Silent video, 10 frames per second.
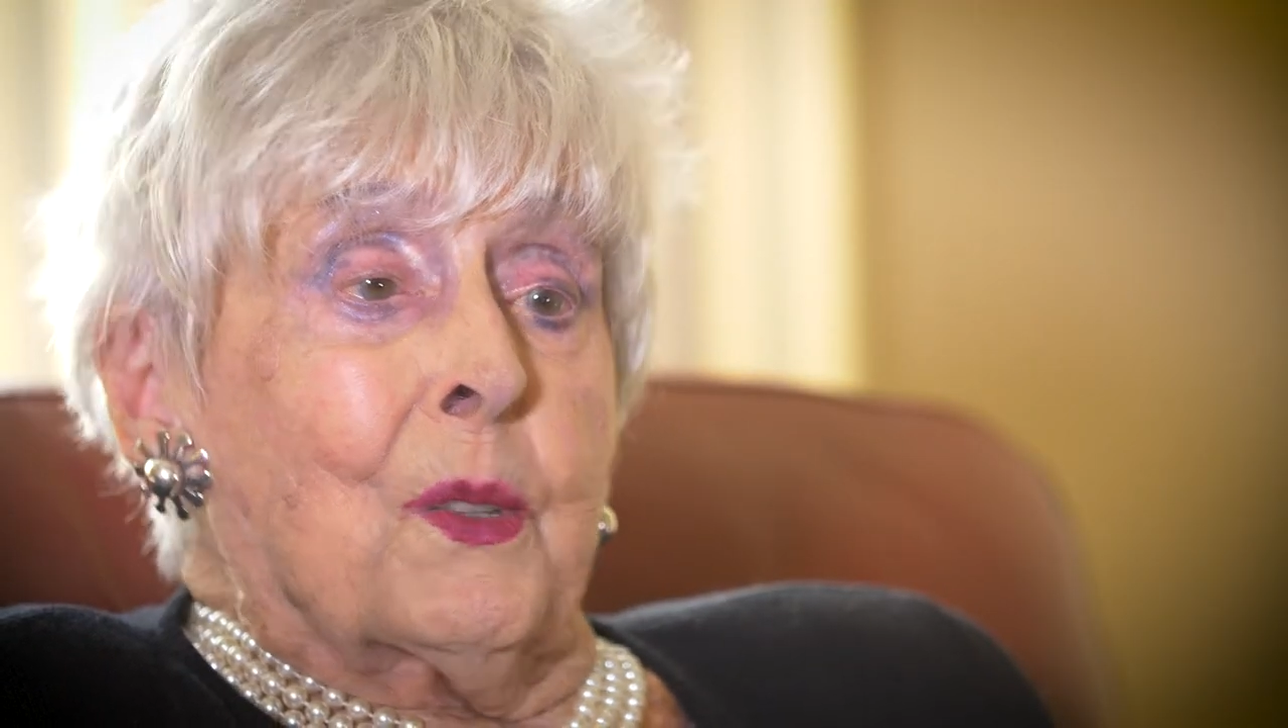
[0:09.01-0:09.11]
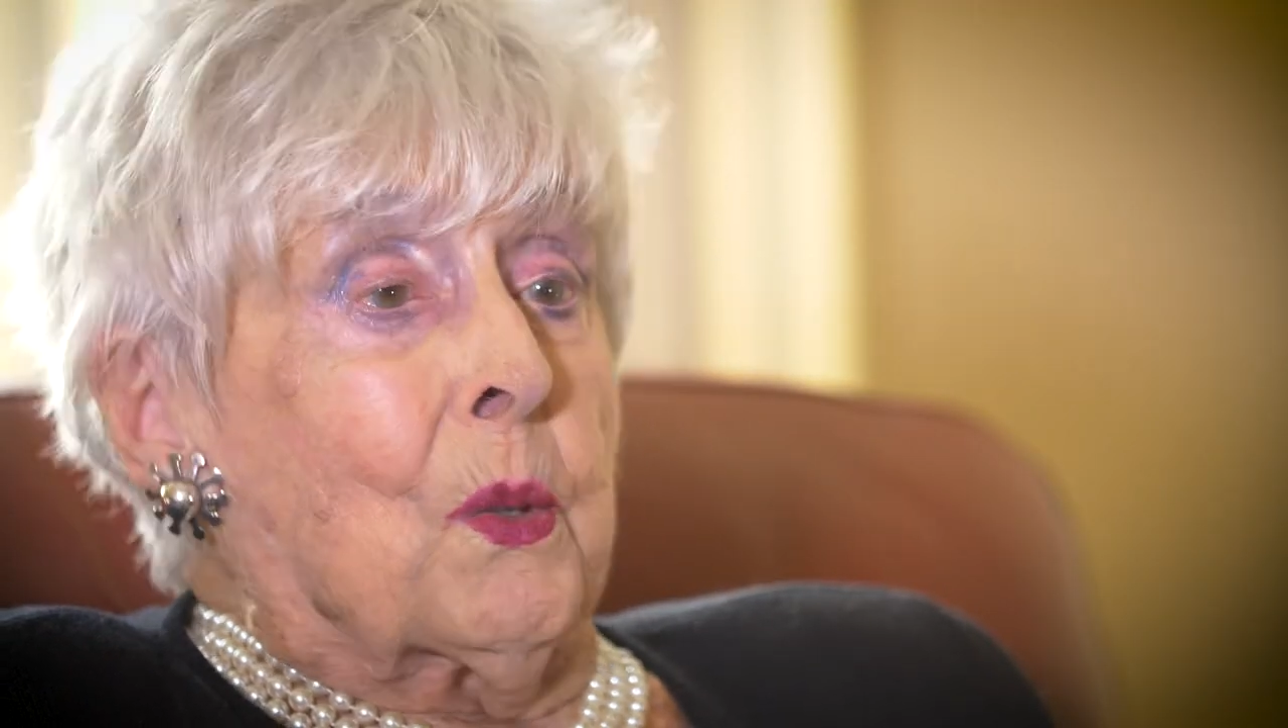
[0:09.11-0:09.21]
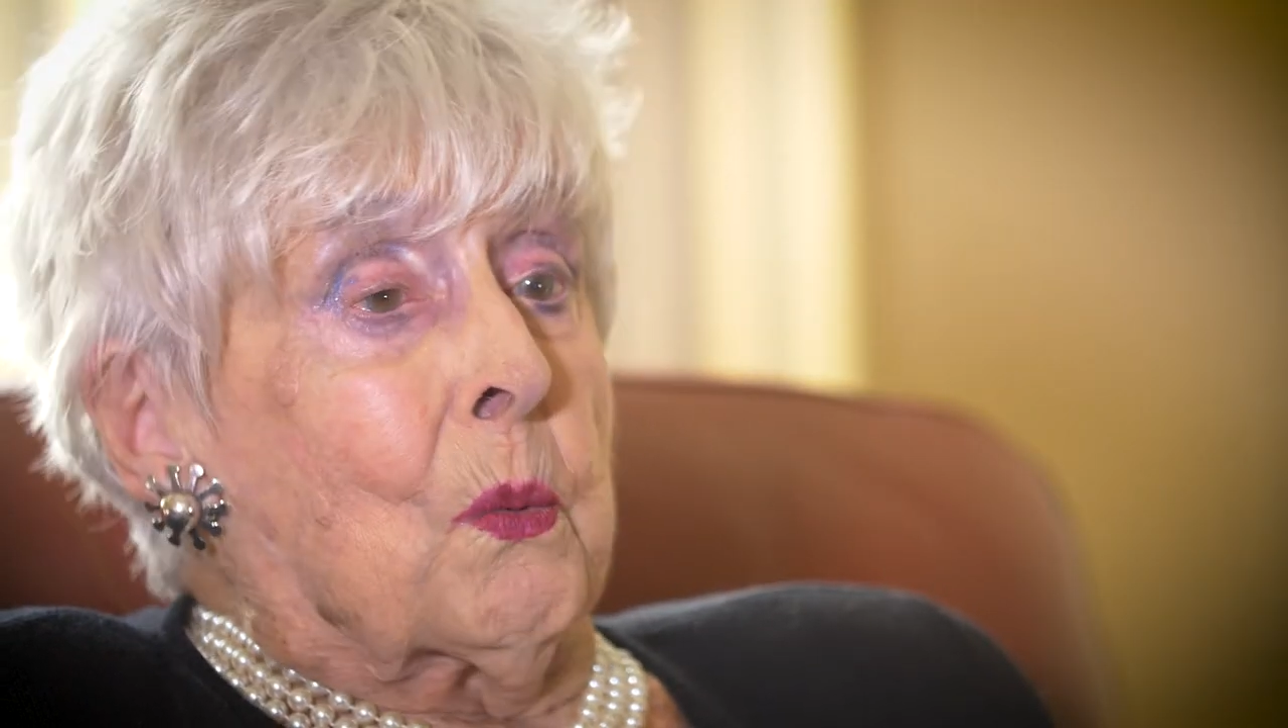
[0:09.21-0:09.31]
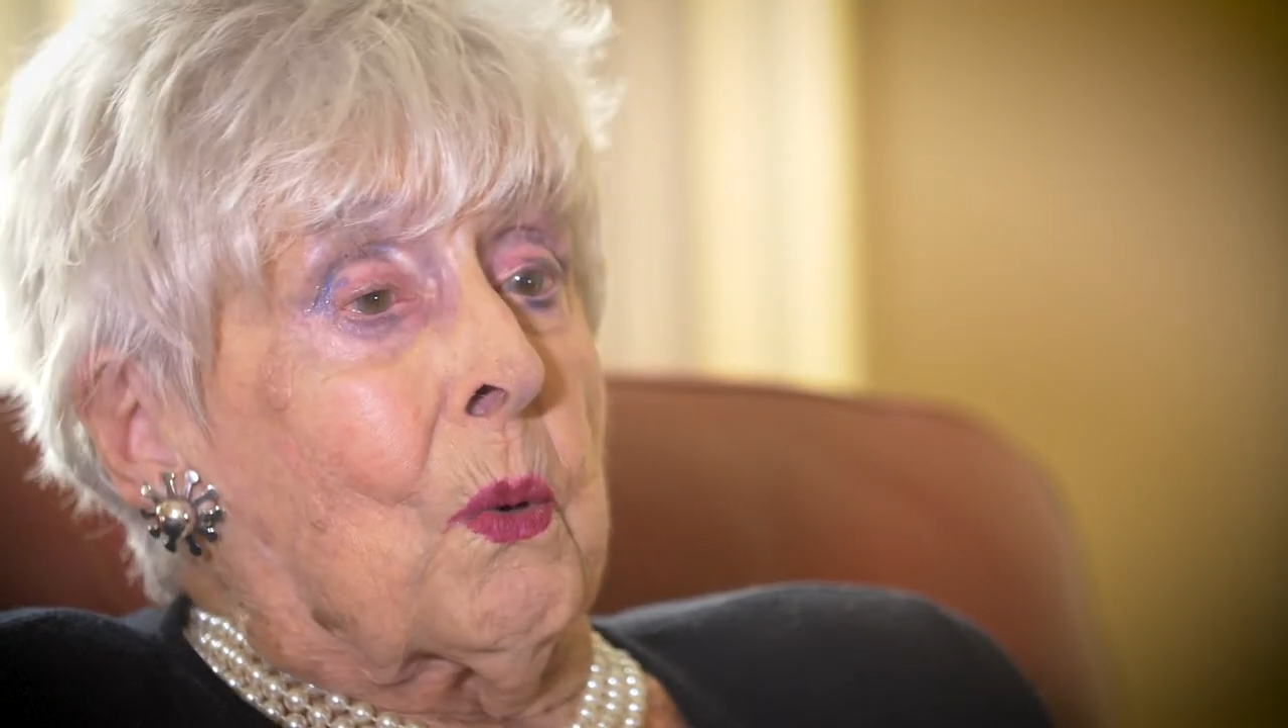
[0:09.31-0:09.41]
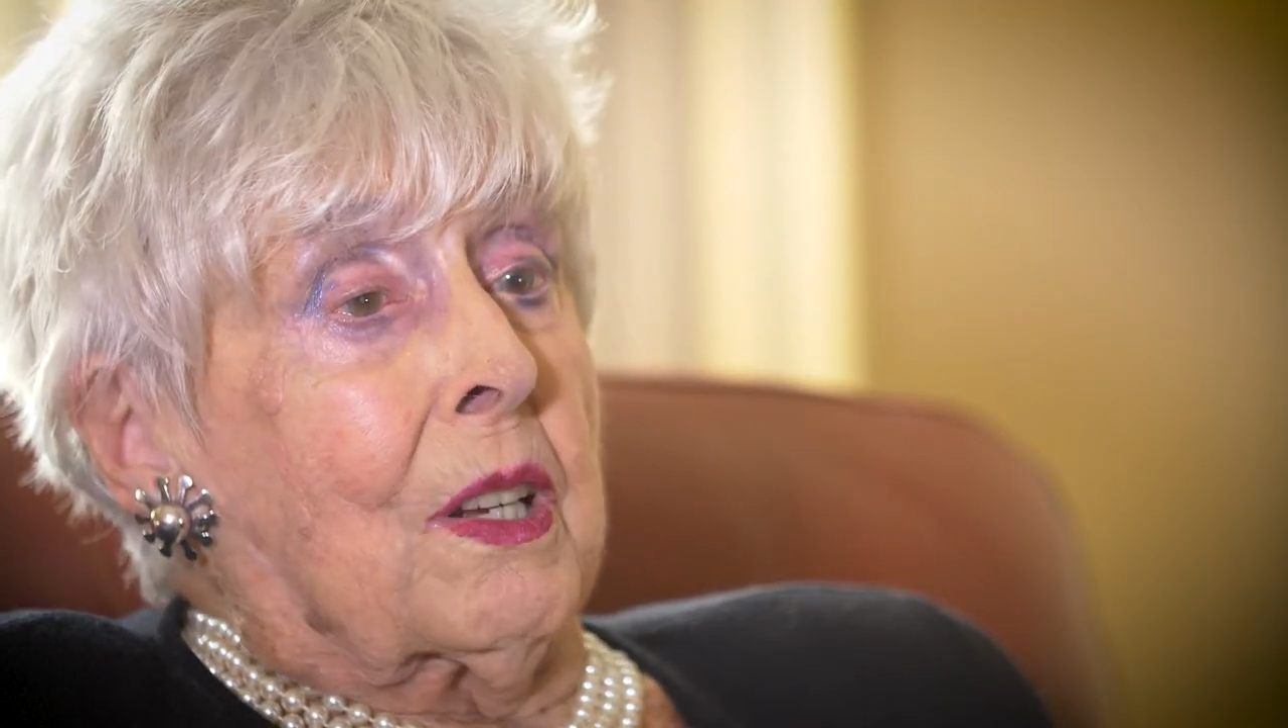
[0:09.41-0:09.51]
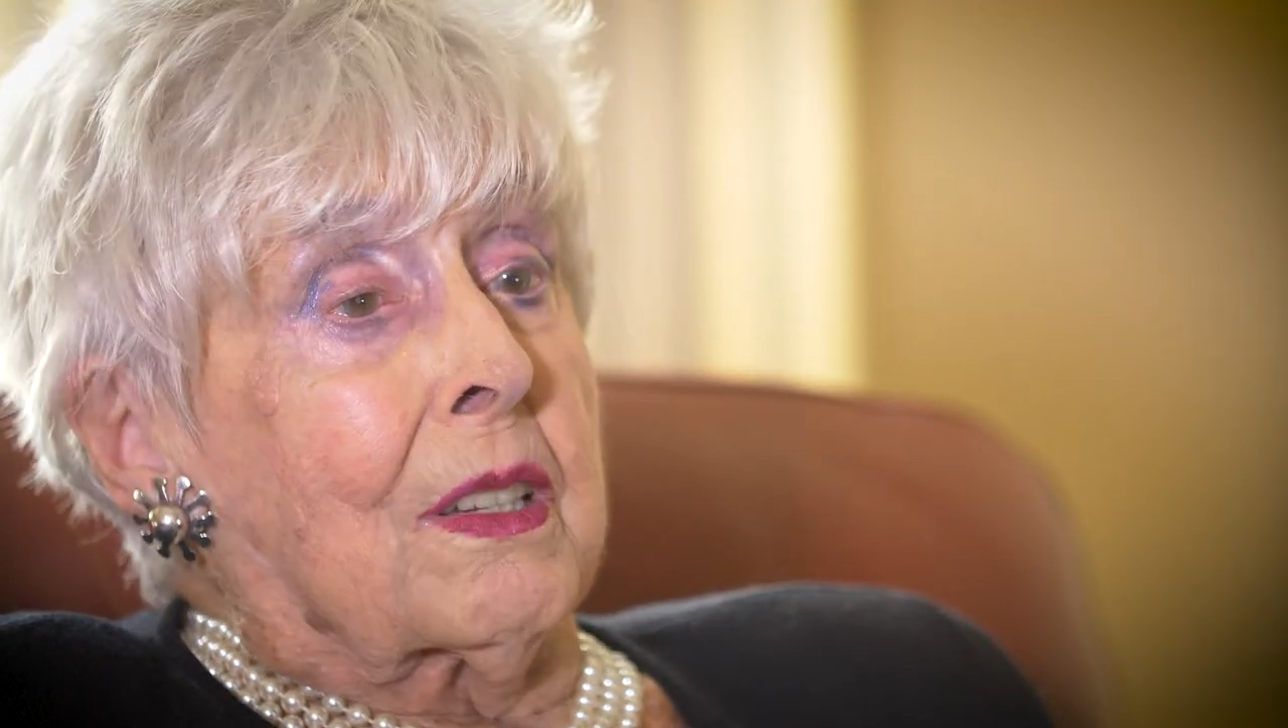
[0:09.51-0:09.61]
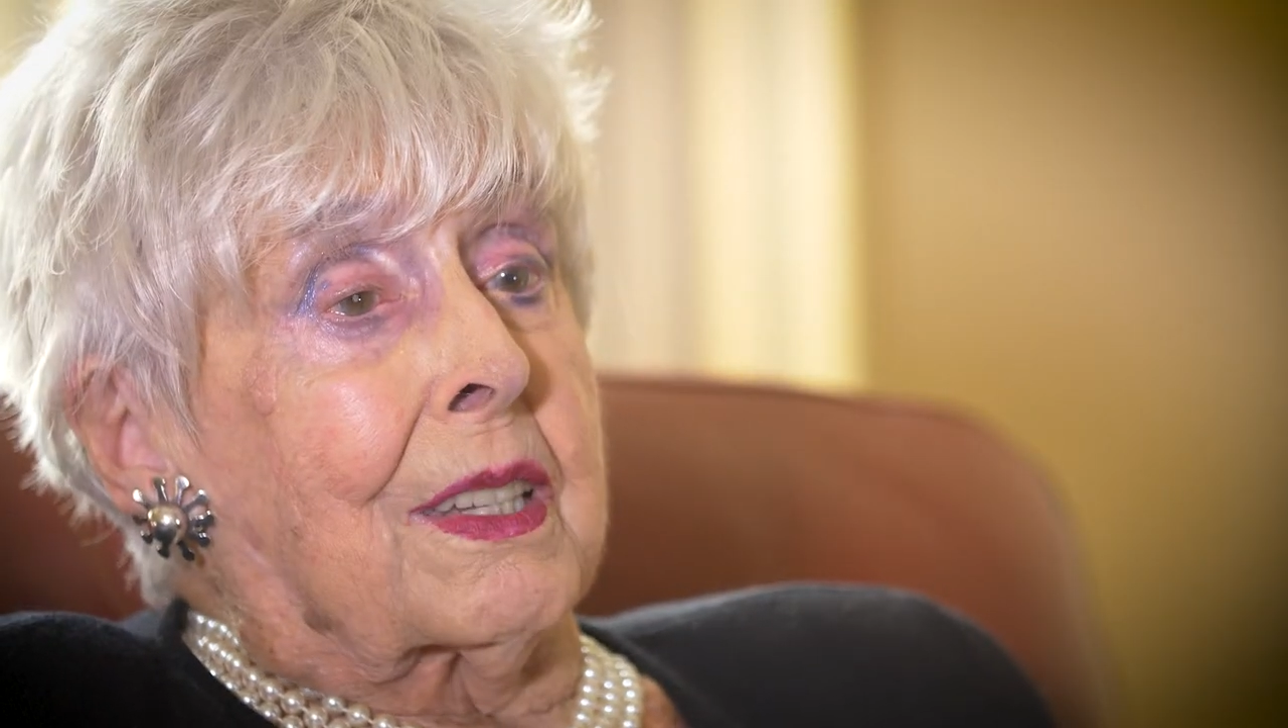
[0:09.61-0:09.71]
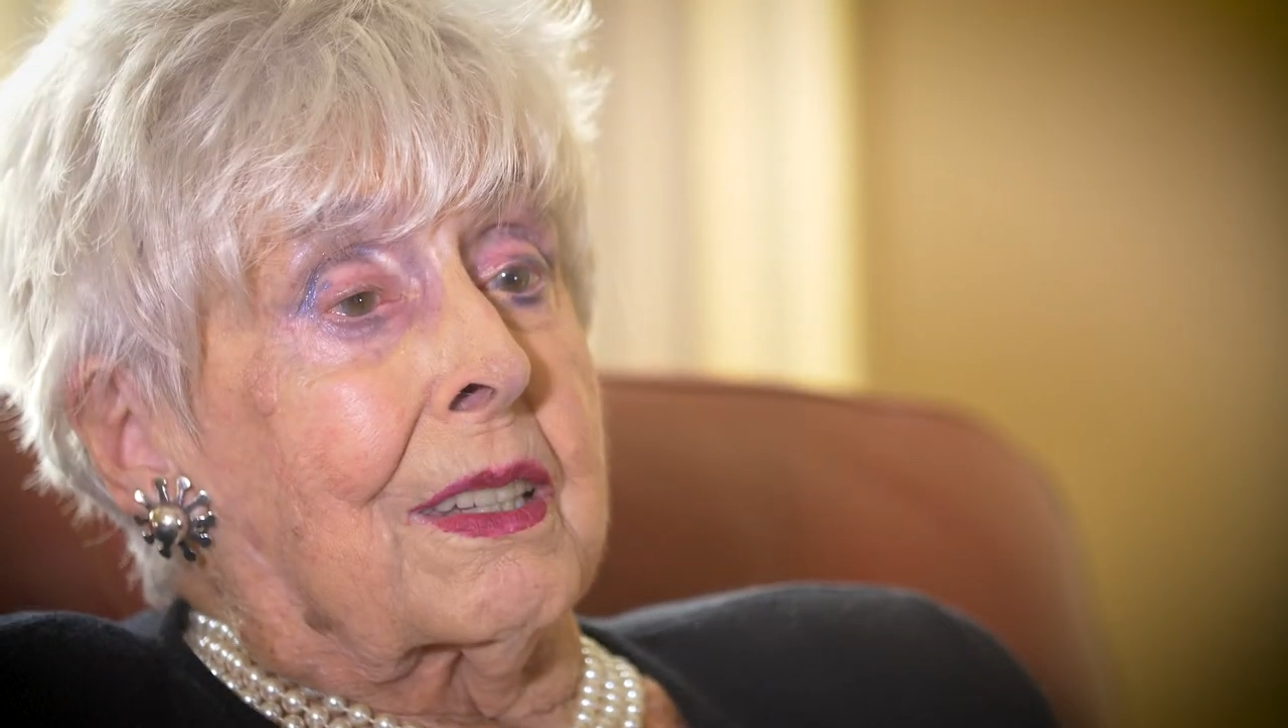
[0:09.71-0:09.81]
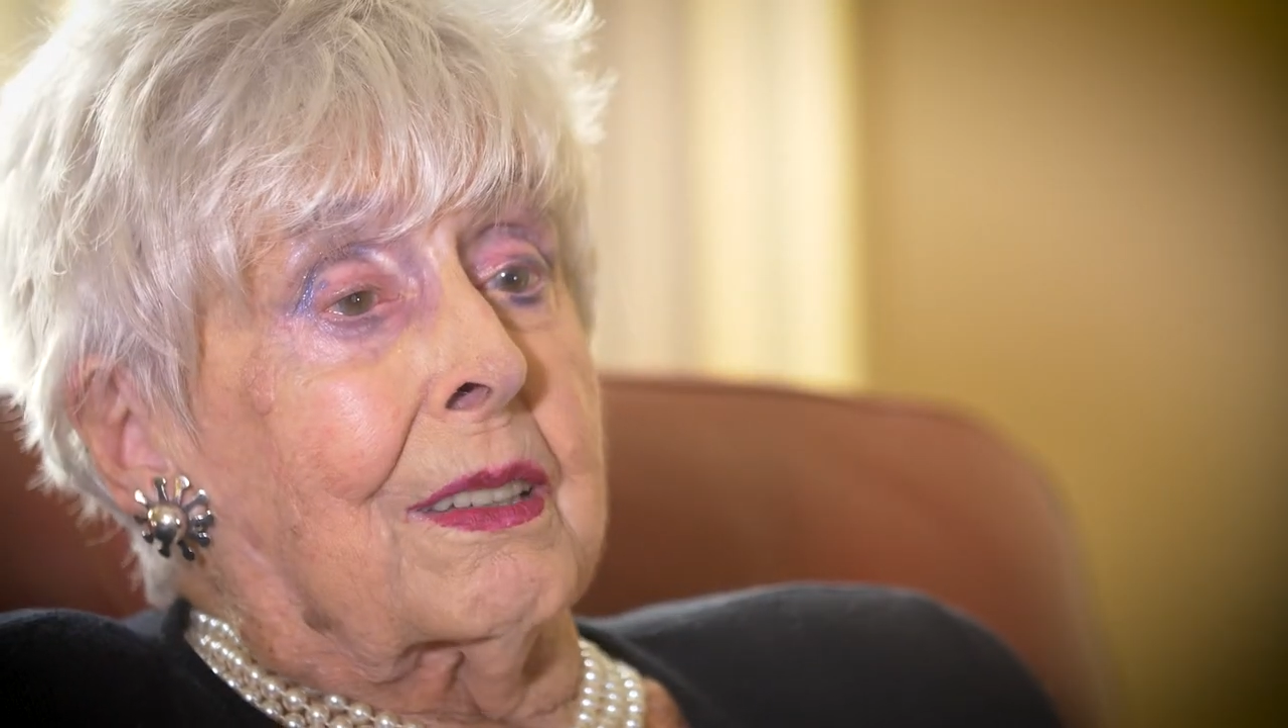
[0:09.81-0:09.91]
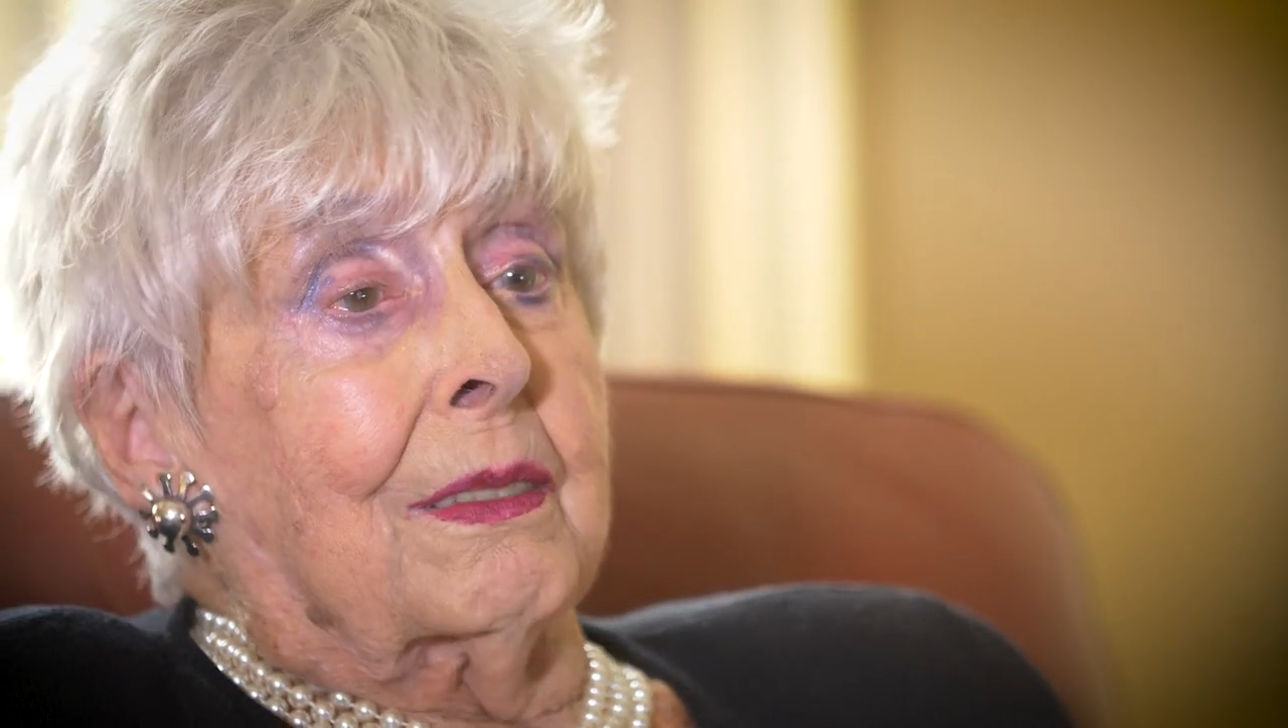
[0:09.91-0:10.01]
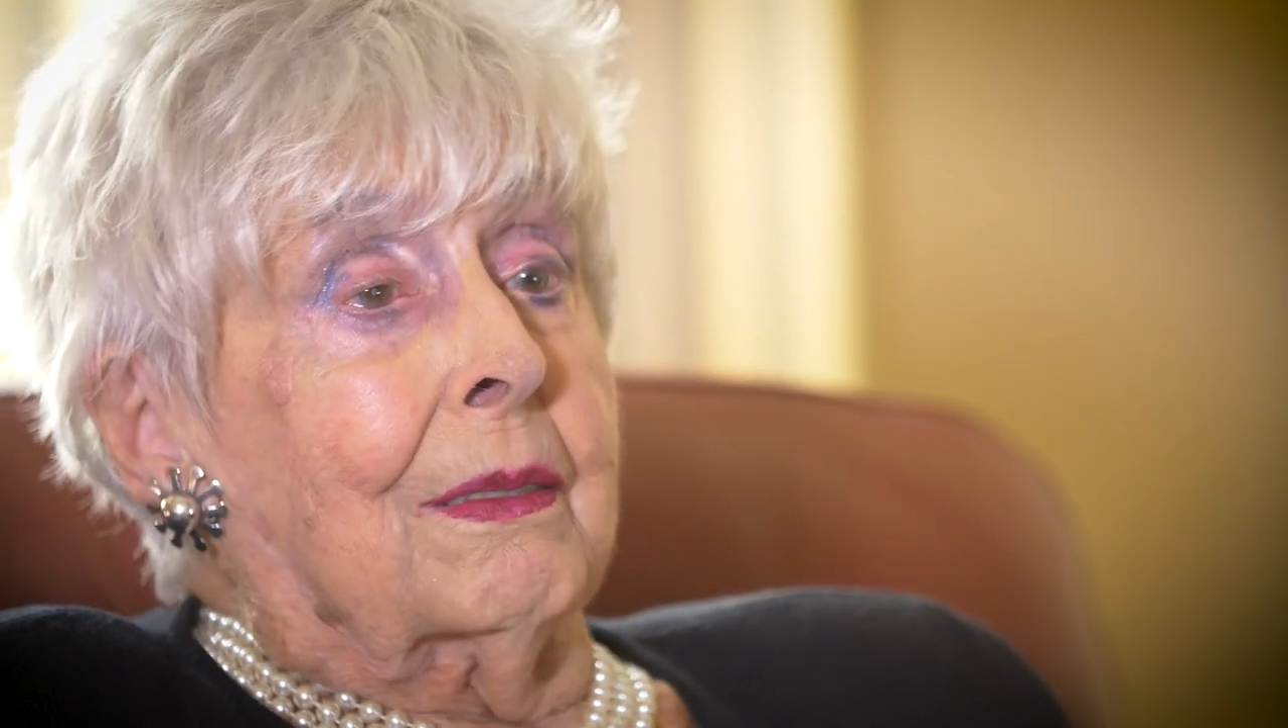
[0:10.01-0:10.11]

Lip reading: who was